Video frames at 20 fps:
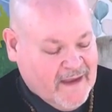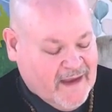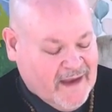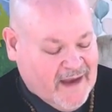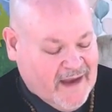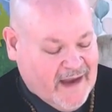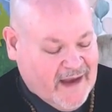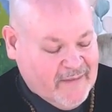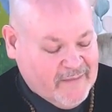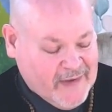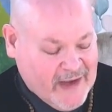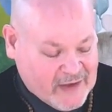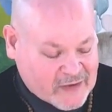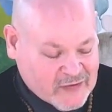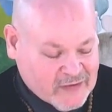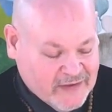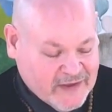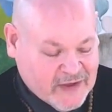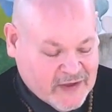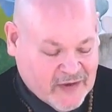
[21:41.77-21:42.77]
I'm
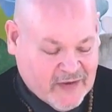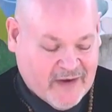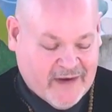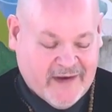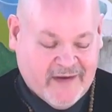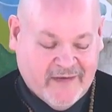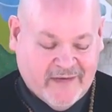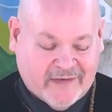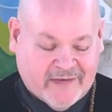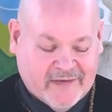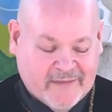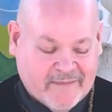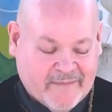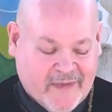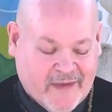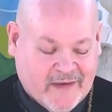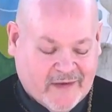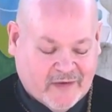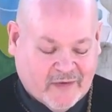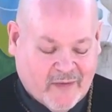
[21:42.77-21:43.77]
naturally curious,
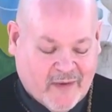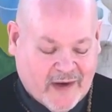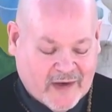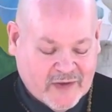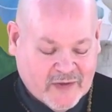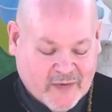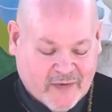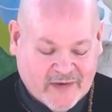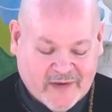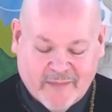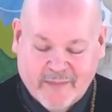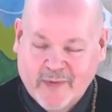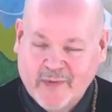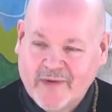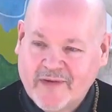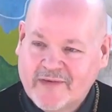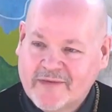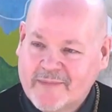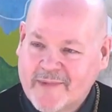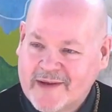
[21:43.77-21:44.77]
so I joined the
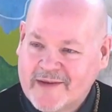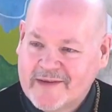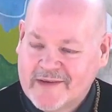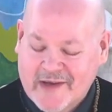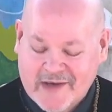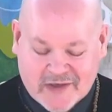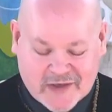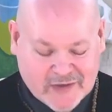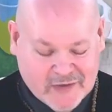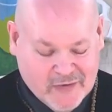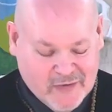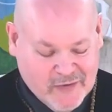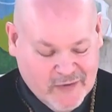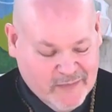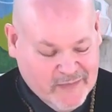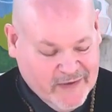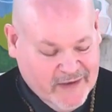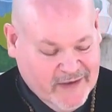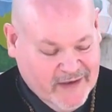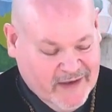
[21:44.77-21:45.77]
Buddhist meditation
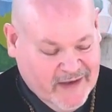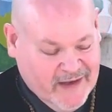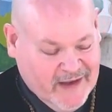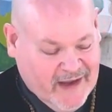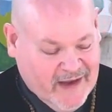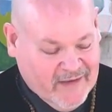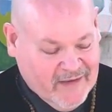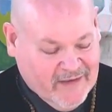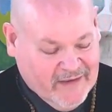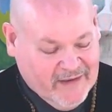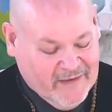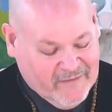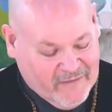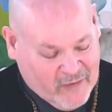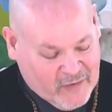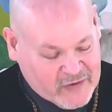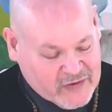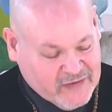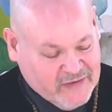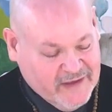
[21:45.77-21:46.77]
group
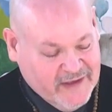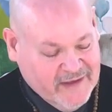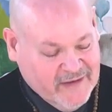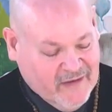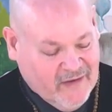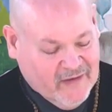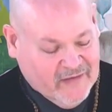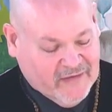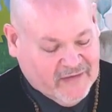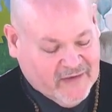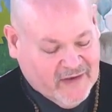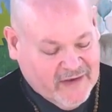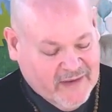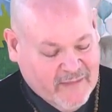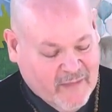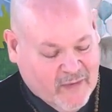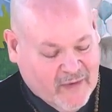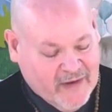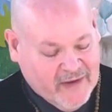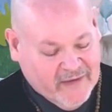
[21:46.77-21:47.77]
virtually on Sunday
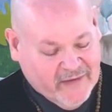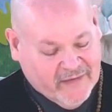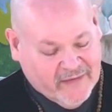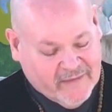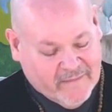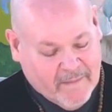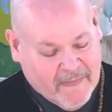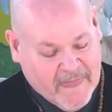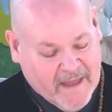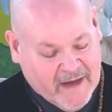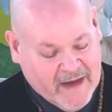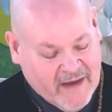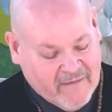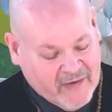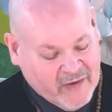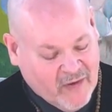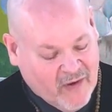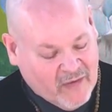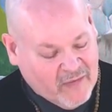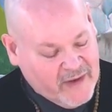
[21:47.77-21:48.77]
mornings, and
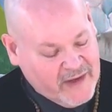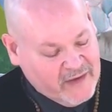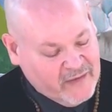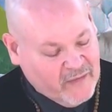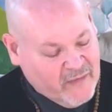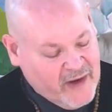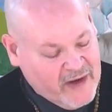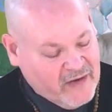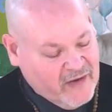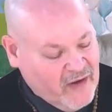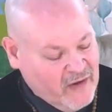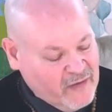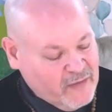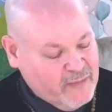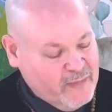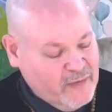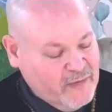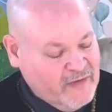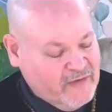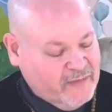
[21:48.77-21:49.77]
having already read other
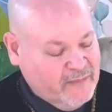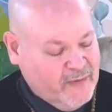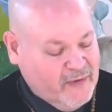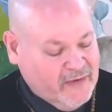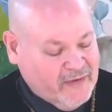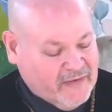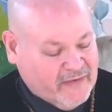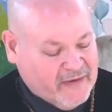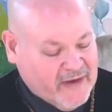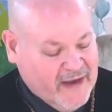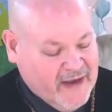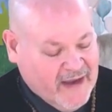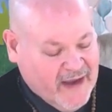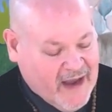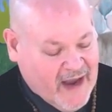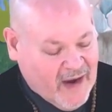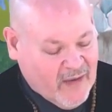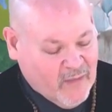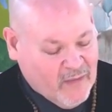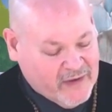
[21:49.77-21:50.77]
Buddhist books,
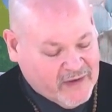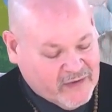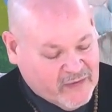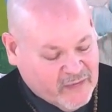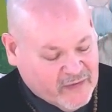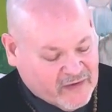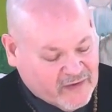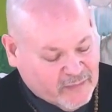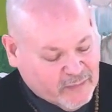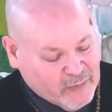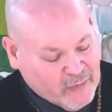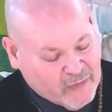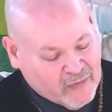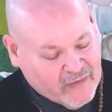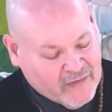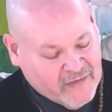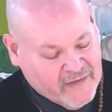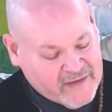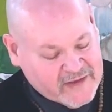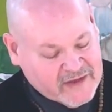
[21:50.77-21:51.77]
I wanted to
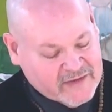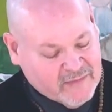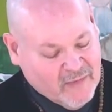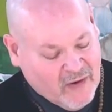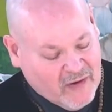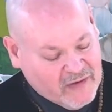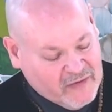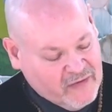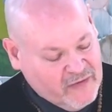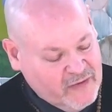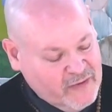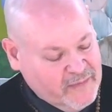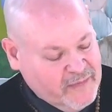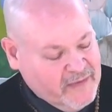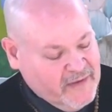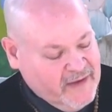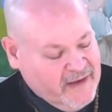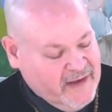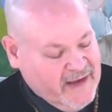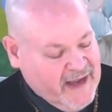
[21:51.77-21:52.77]
explore this small
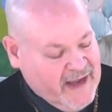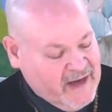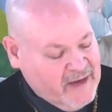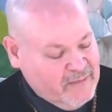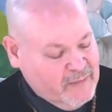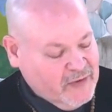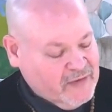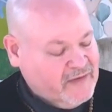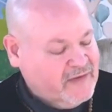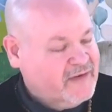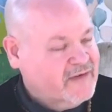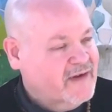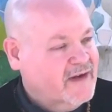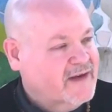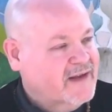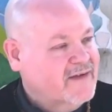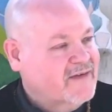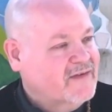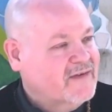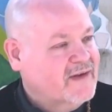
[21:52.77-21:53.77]
group, and a book
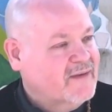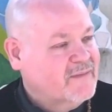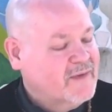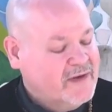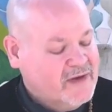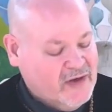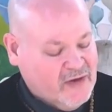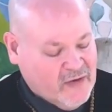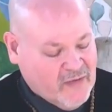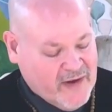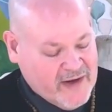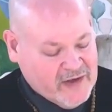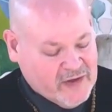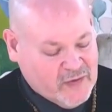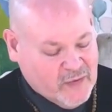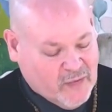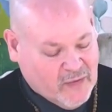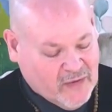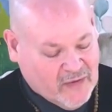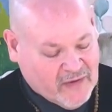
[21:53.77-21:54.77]
study seemed like a great
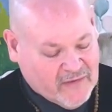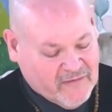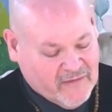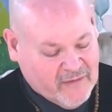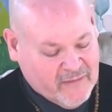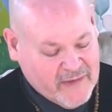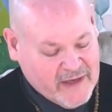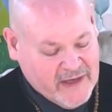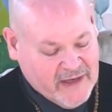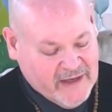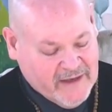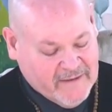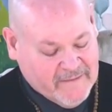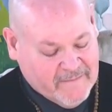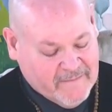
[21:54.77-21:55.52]
door for me.